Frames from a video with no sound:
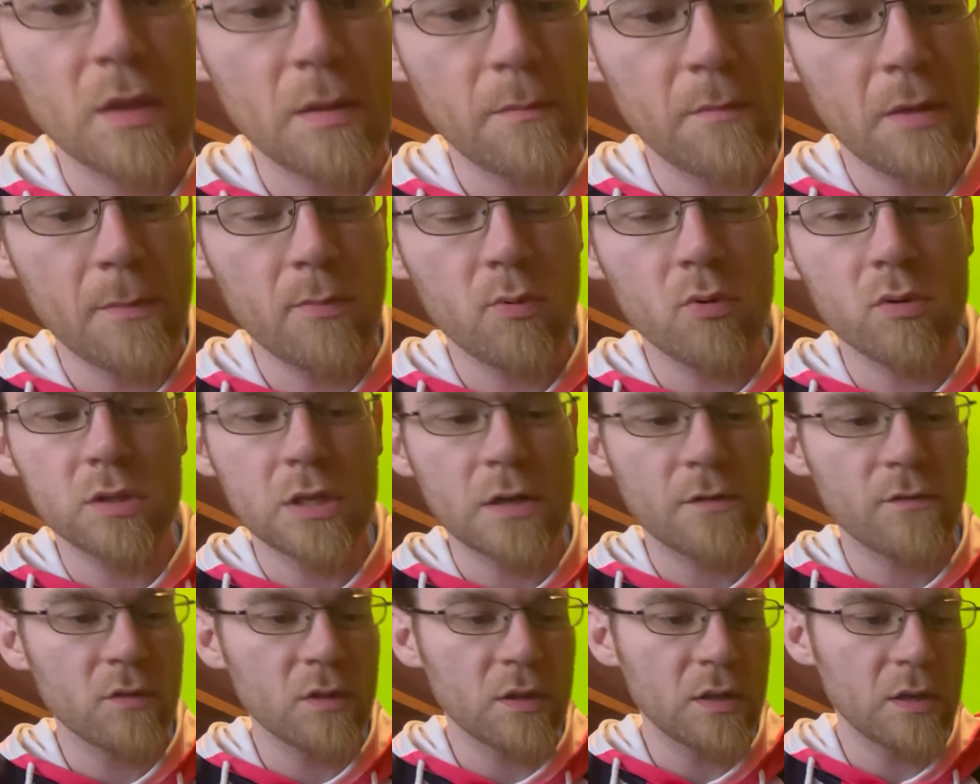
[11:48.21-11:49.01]
People will
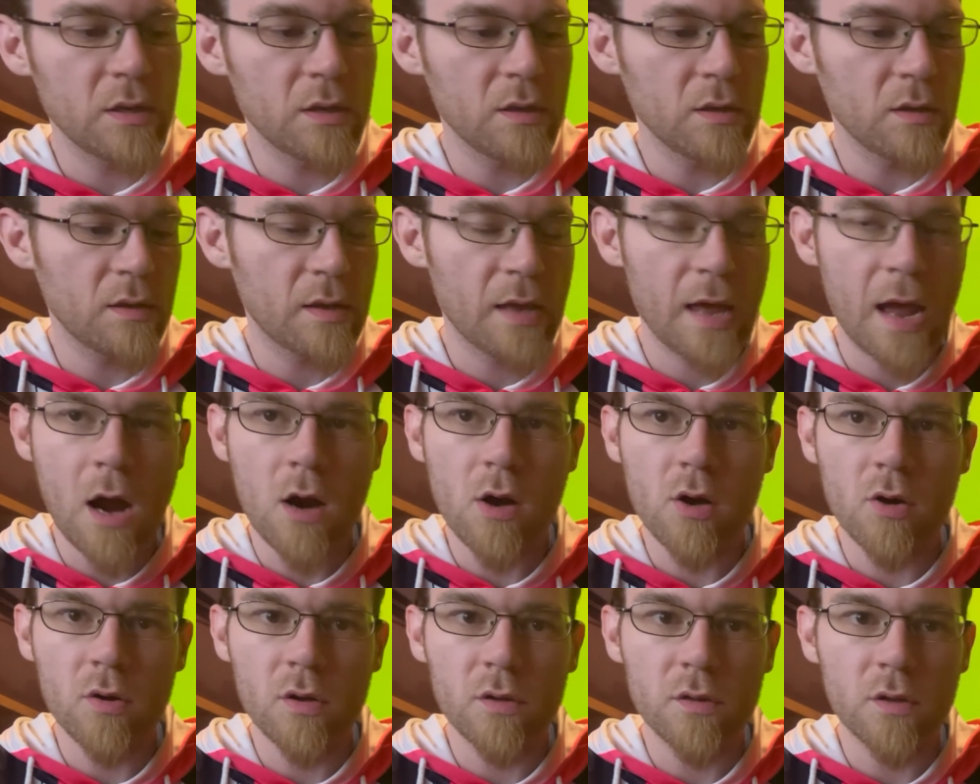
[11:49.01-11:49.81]
definitely
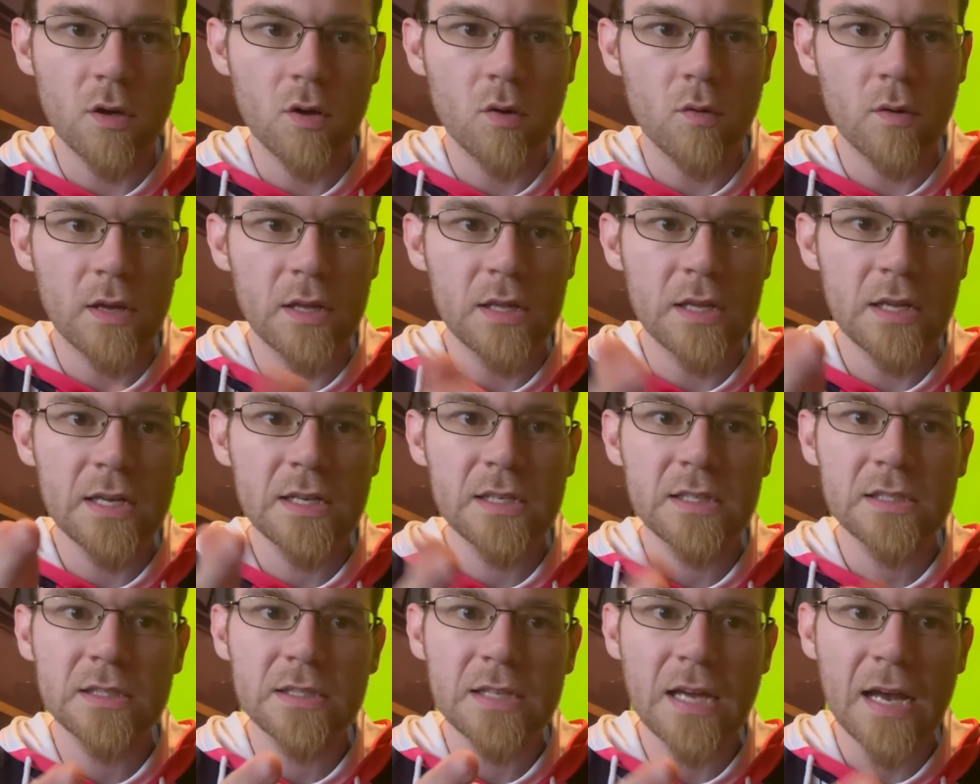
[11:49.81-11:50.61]
counter it though. It
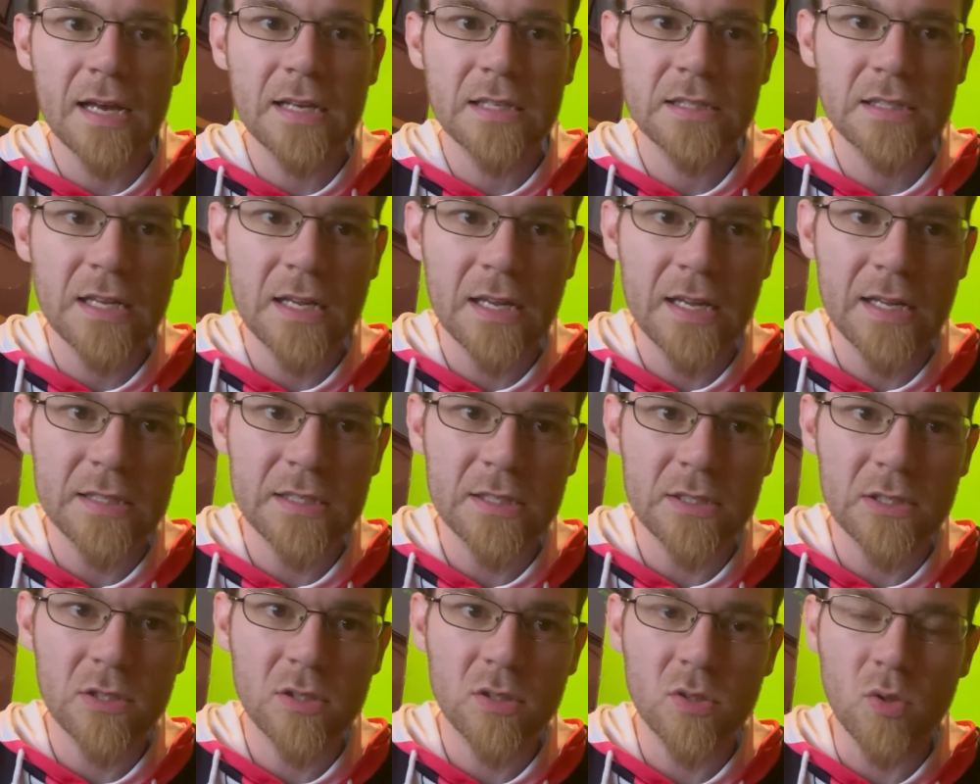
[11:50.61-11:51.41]
is nice that it's
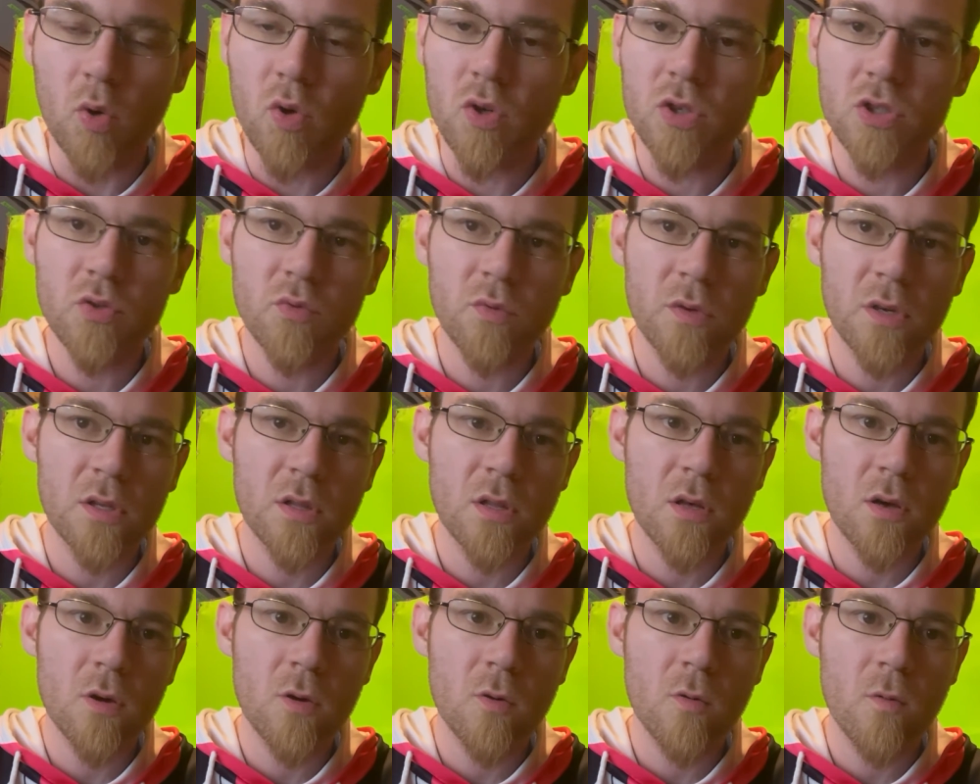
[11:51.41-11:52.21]
a sorcery
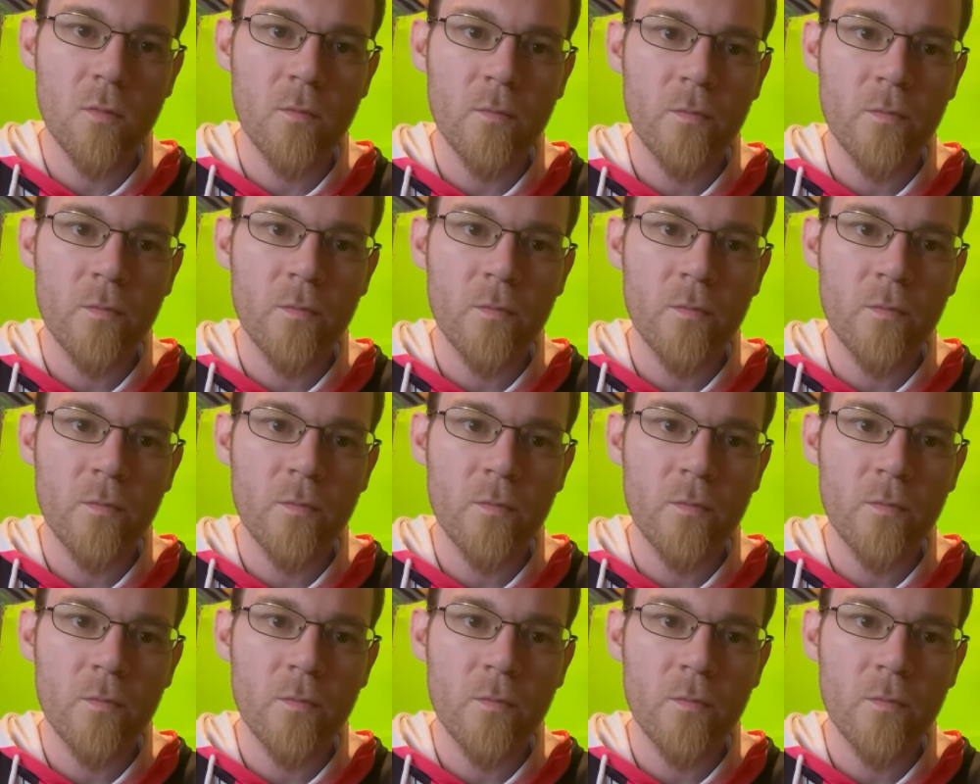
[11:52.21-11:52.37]
though.